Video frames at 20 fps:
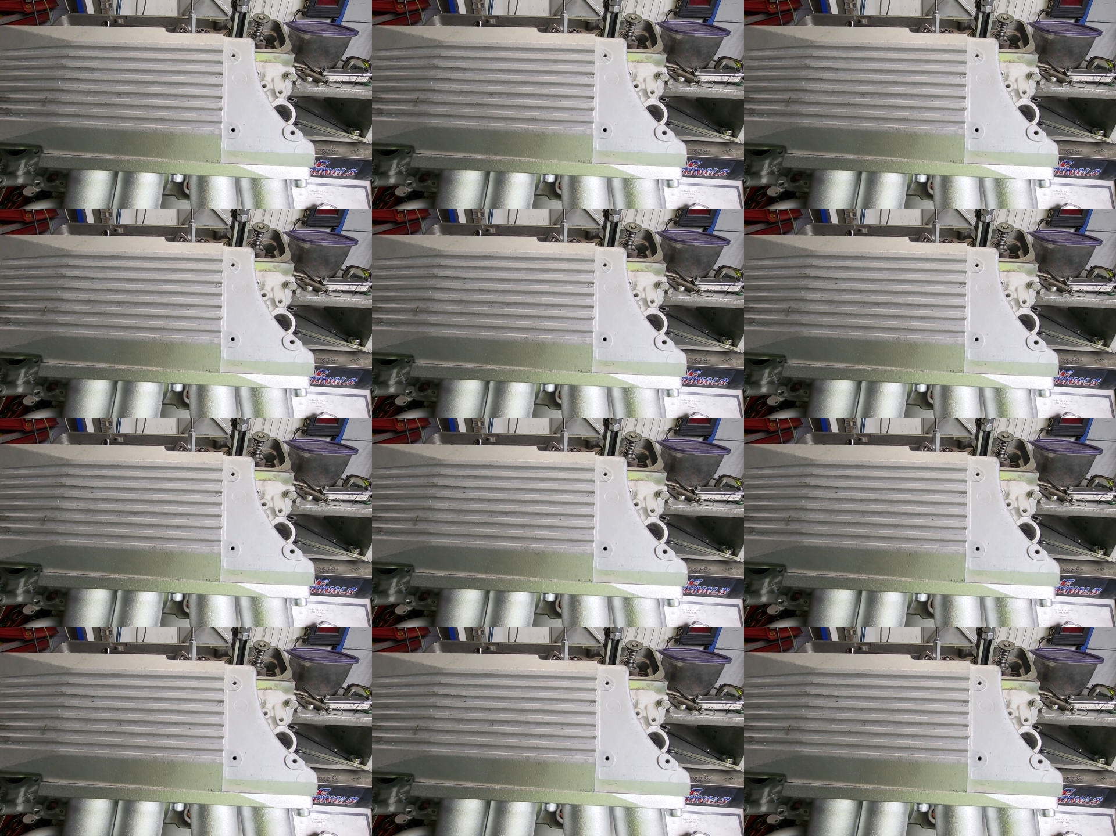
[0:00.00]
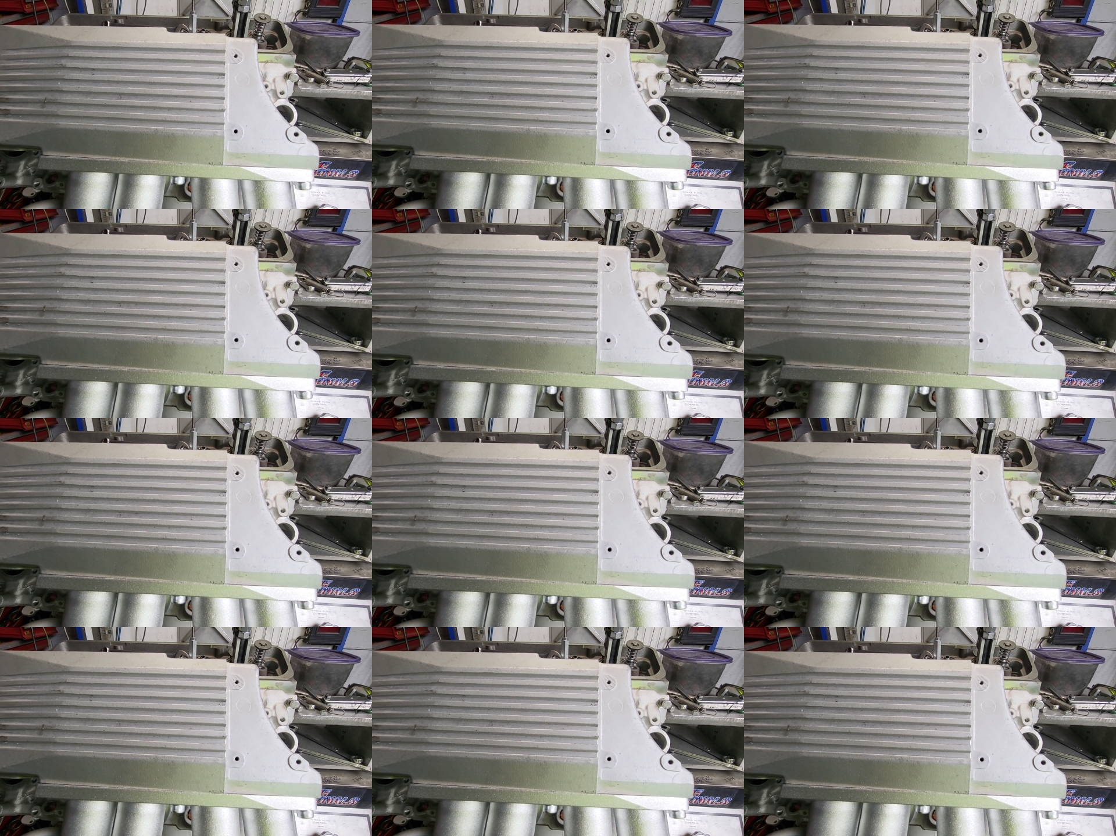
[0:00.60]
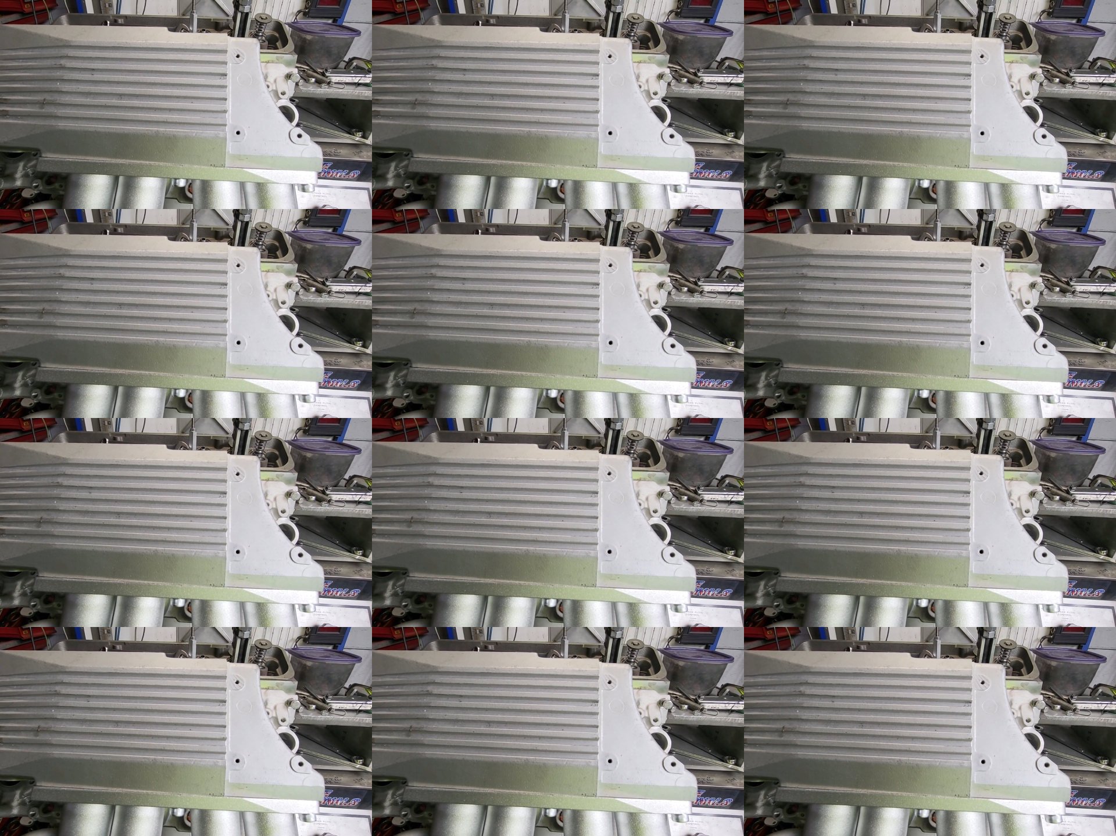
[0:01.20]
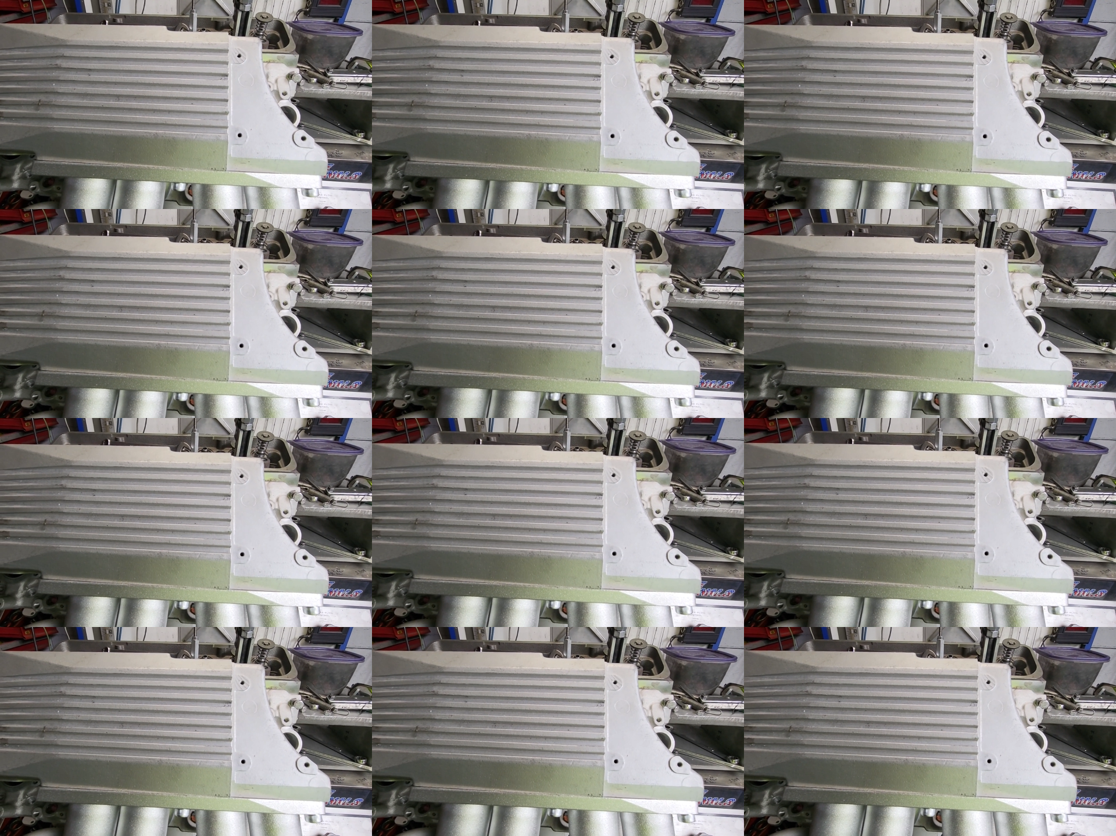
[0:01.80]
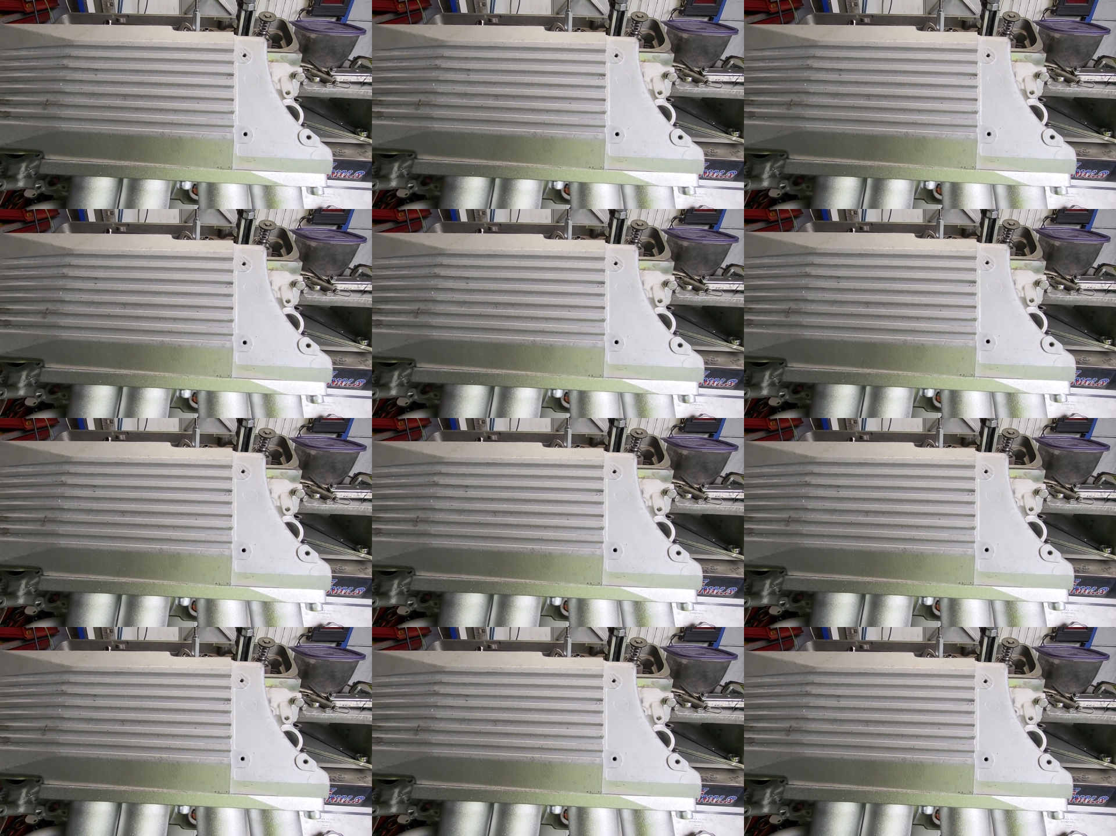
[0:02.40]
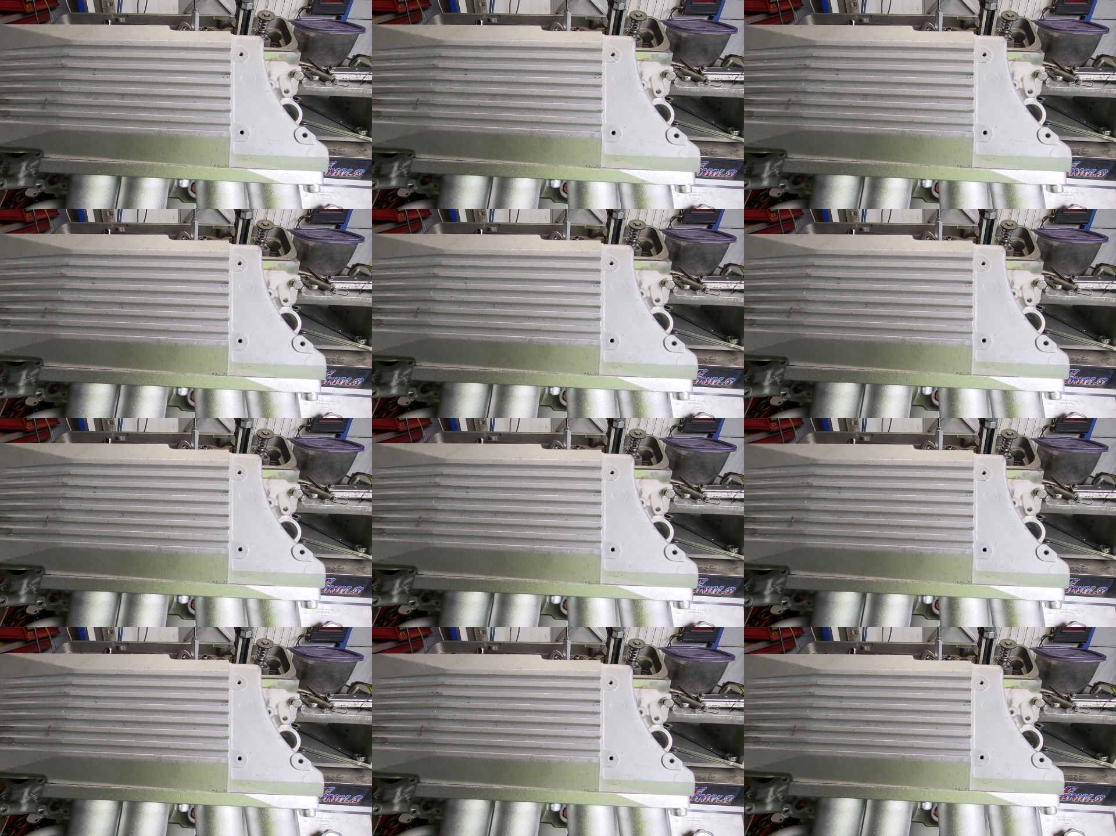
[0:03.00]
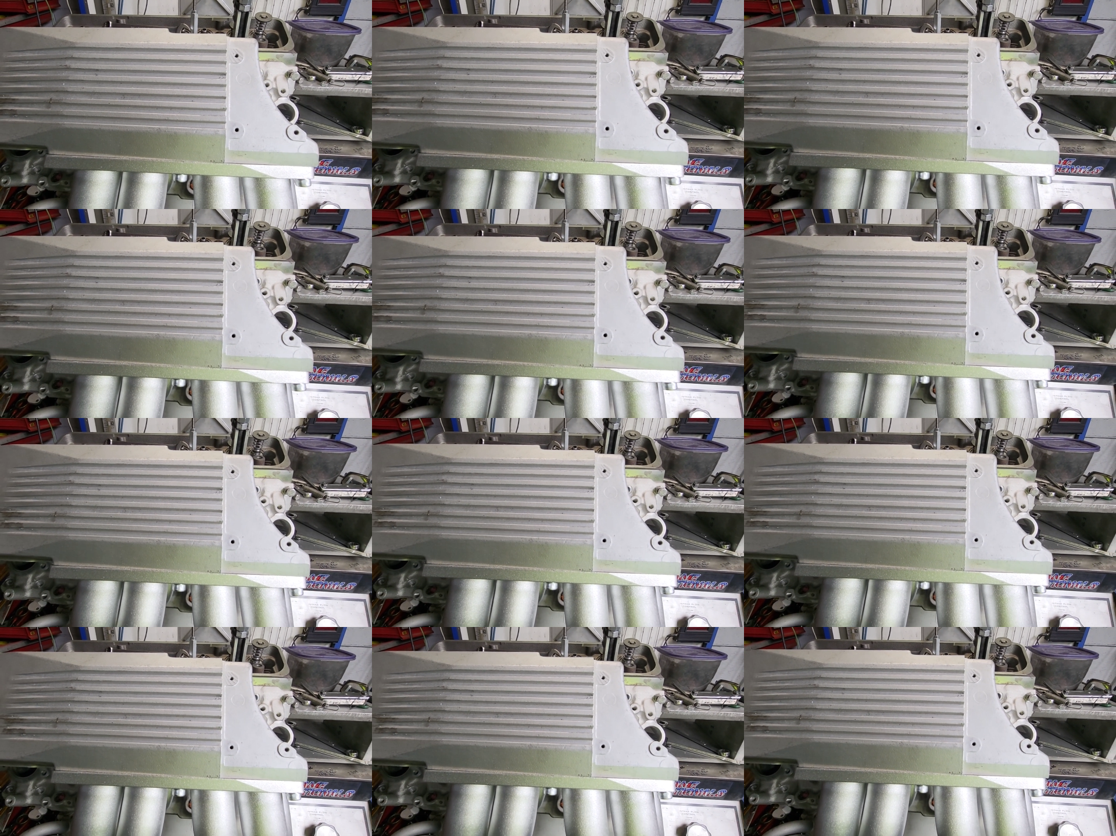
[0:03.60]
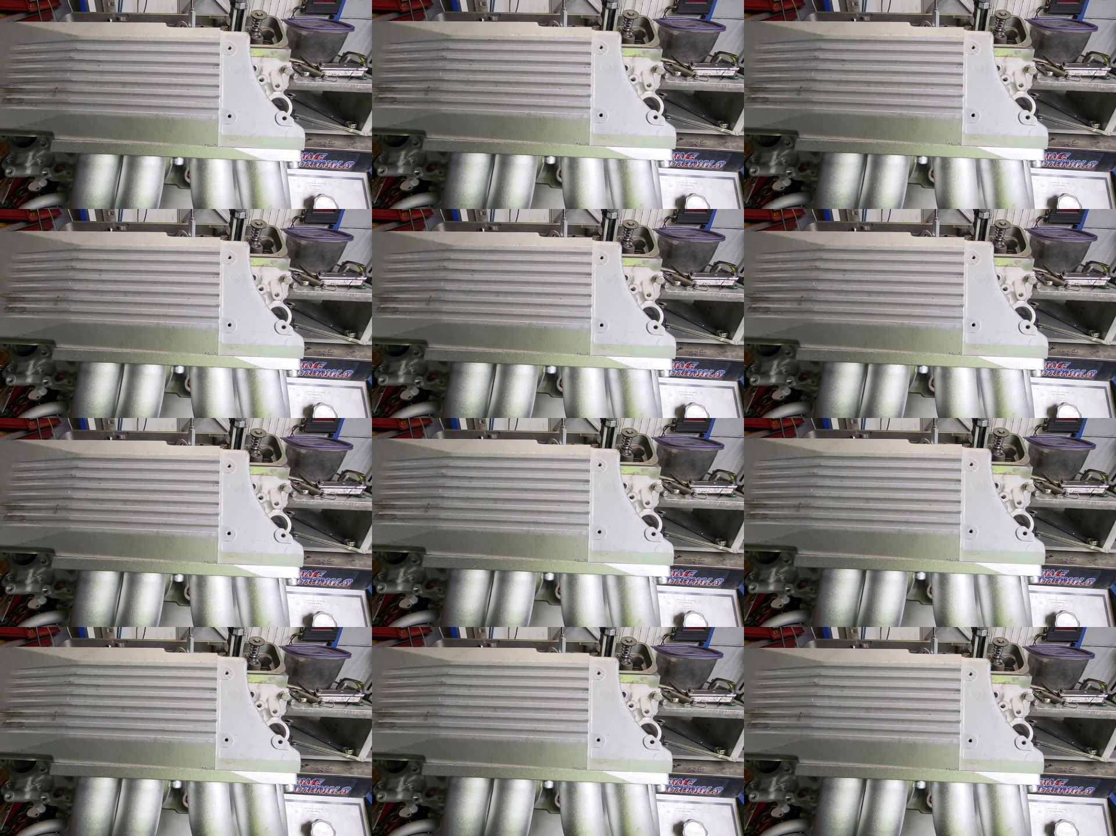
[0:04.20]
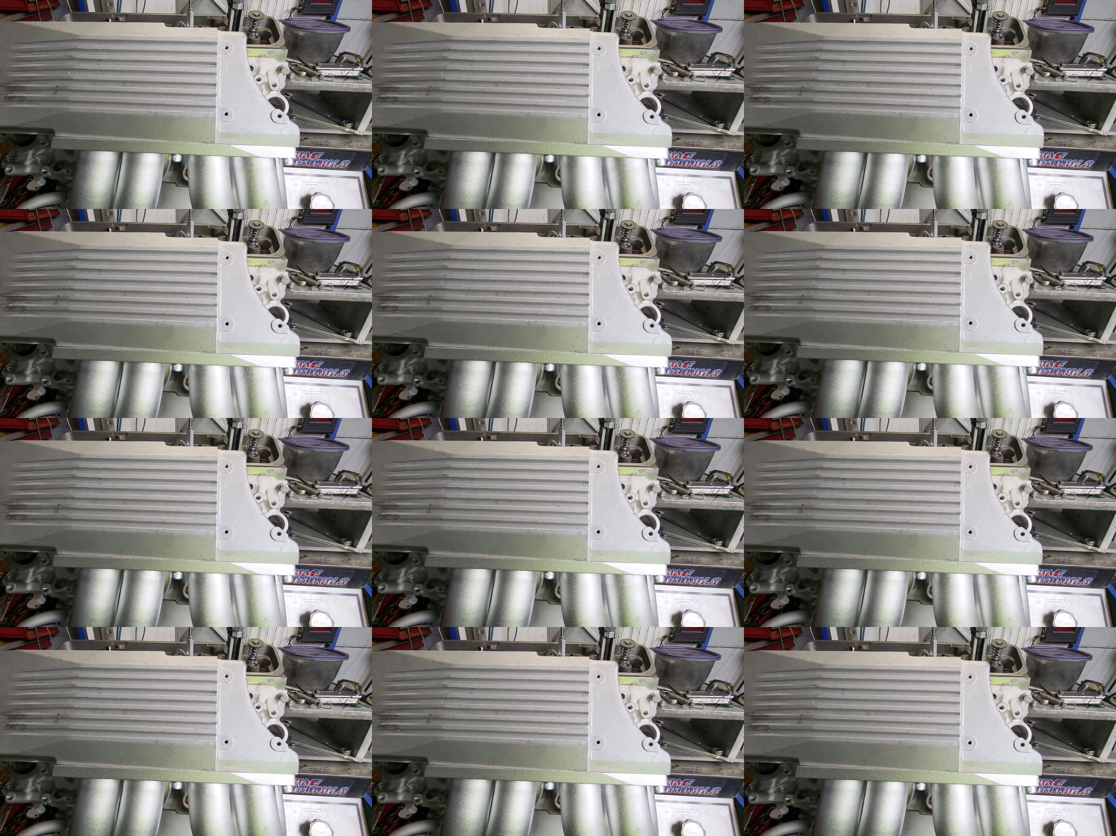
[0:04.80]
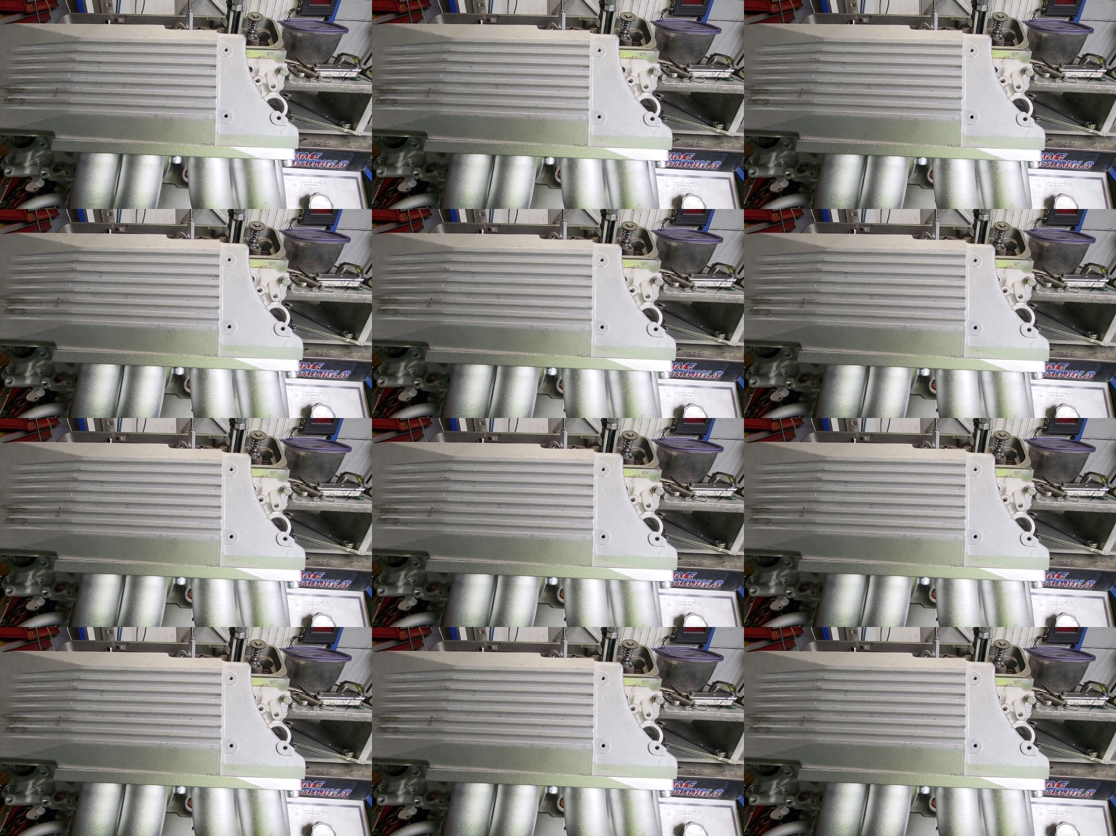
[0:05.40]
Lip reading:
Nobody's mouth can be seen.